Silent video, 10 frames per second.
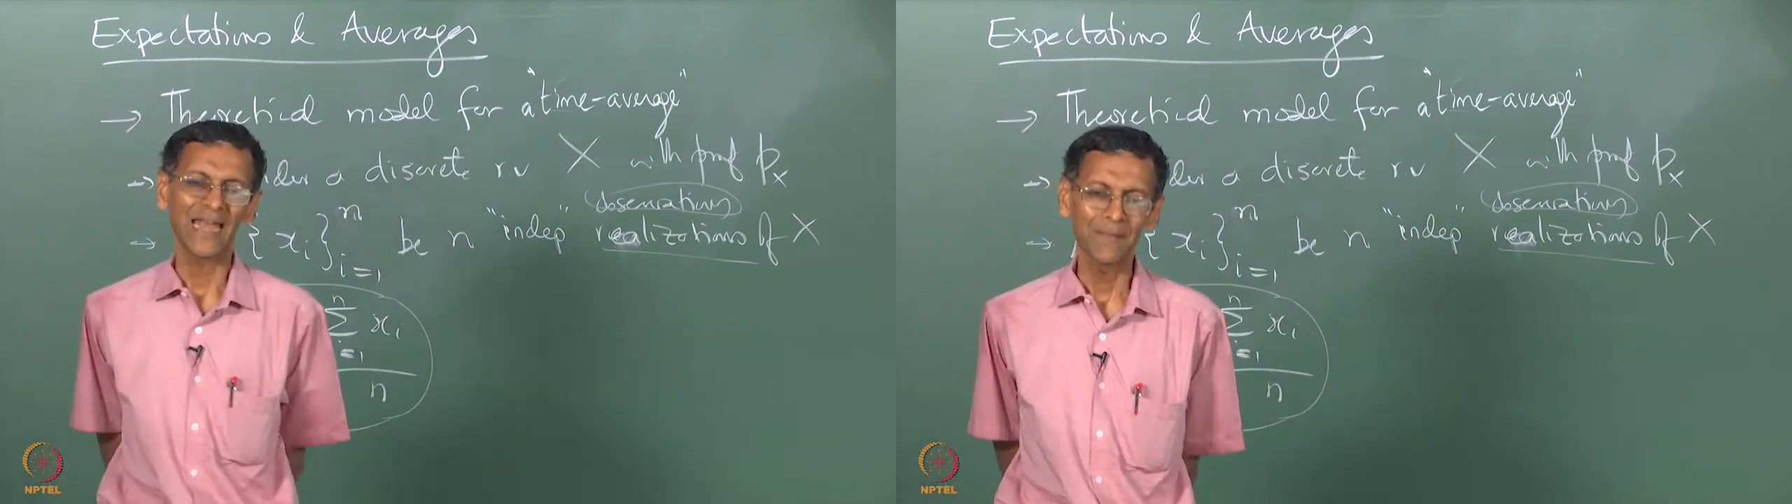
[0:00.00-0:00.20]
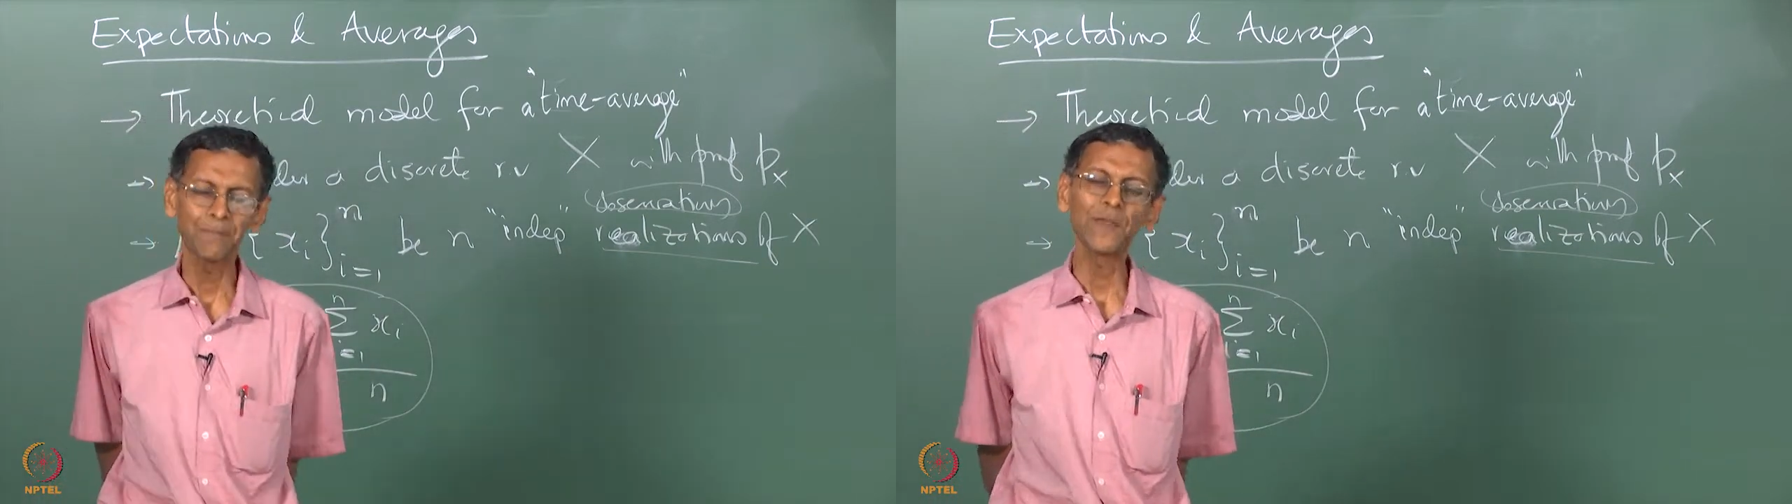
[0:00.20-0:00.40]

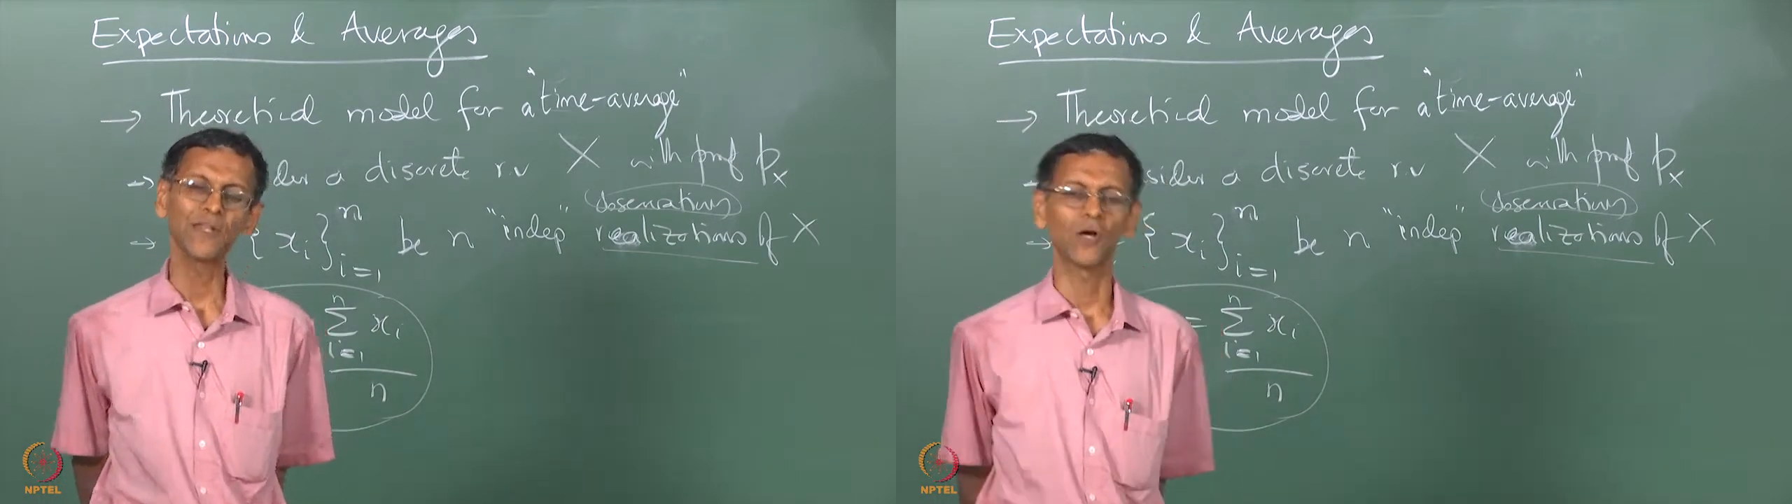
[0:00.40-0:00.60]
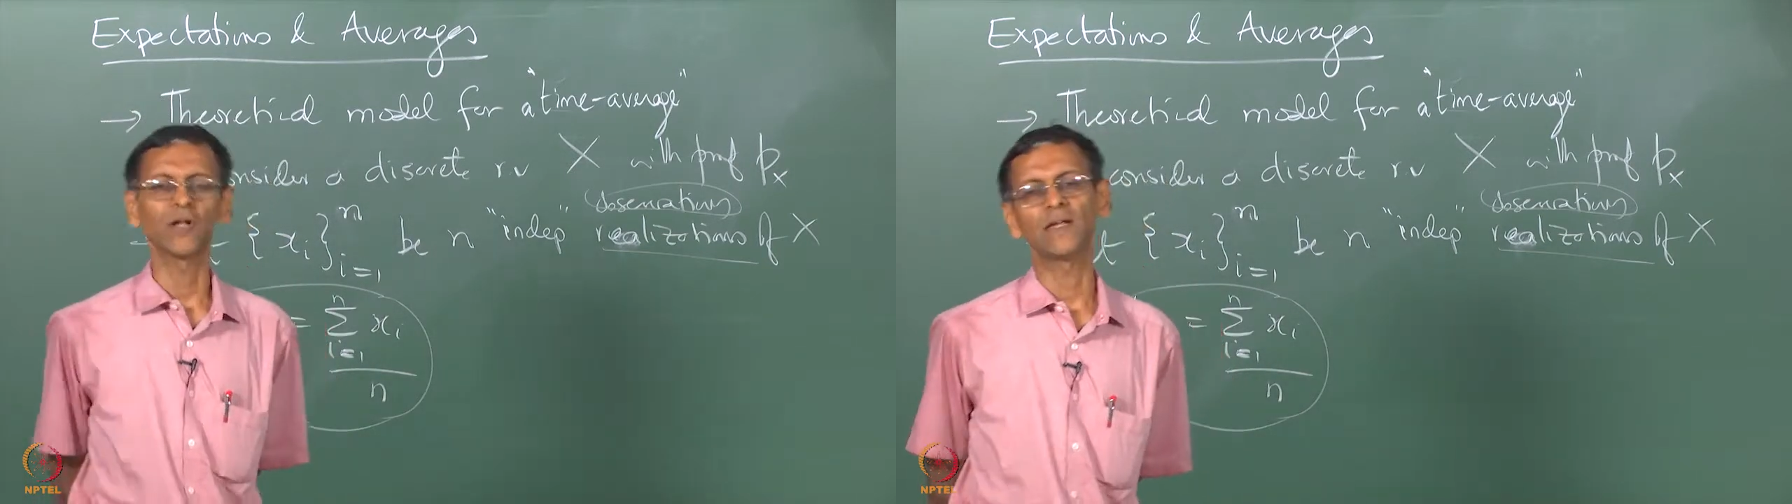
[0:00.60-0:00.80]
a
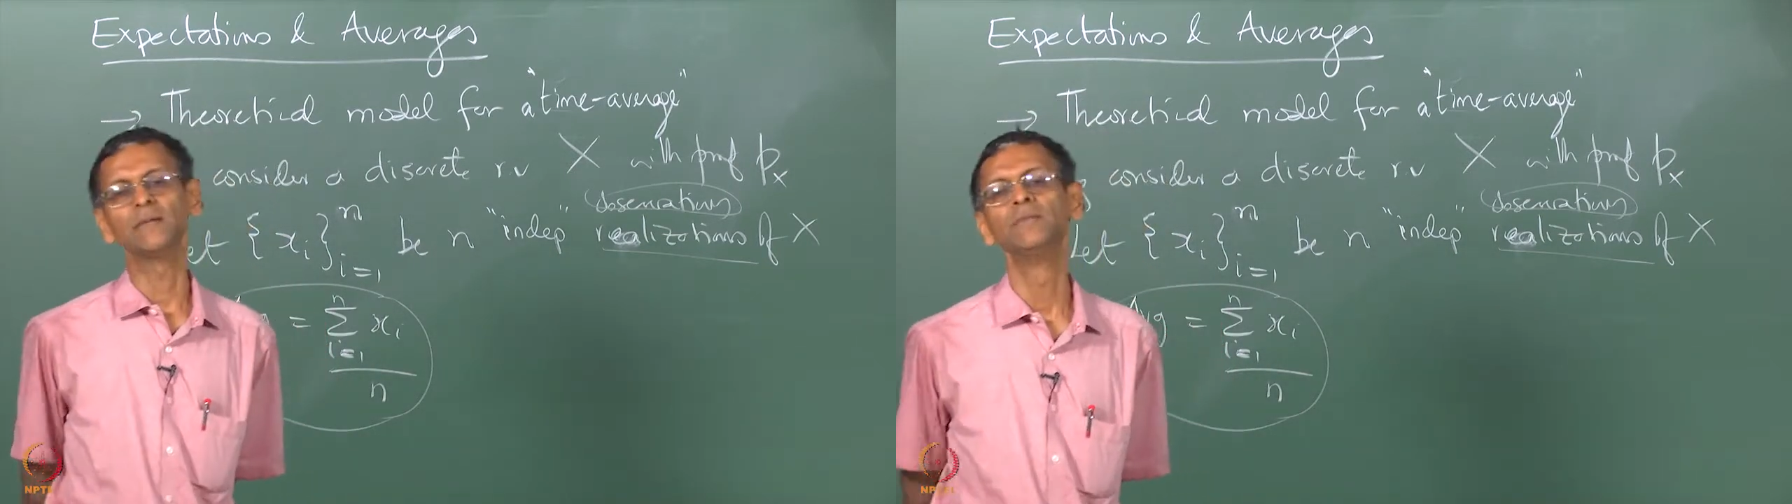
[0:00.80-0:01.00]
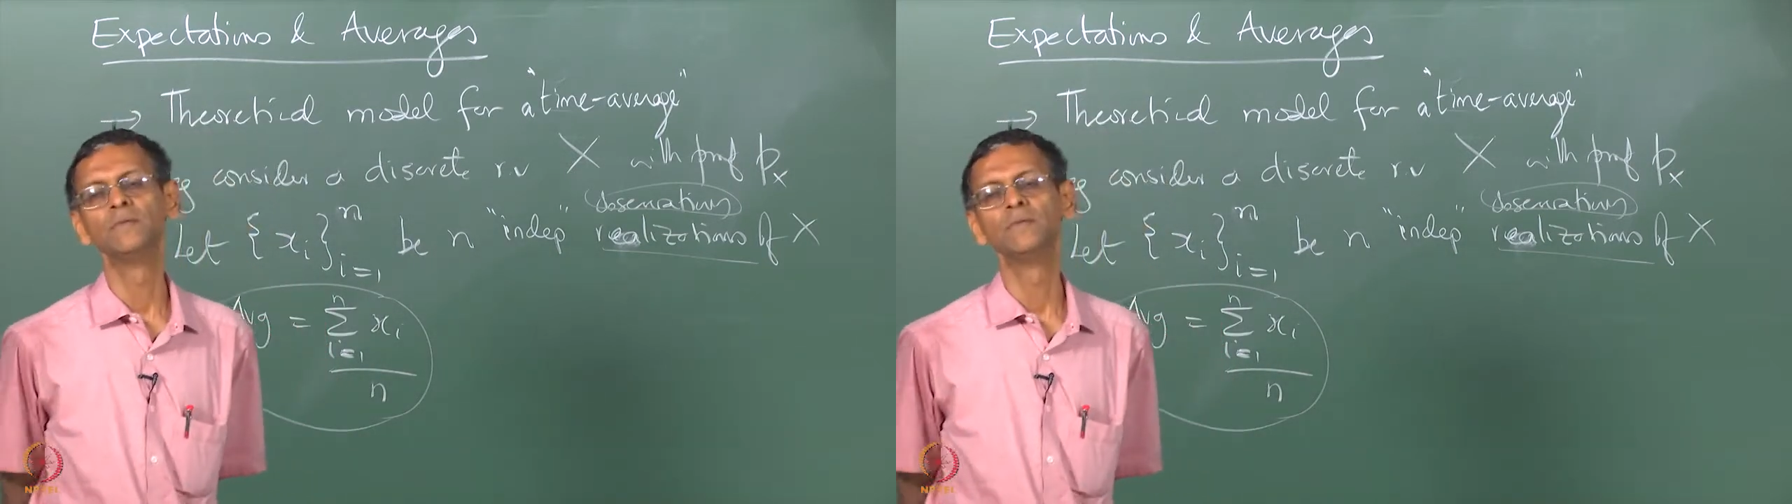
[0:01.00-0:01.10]
priori,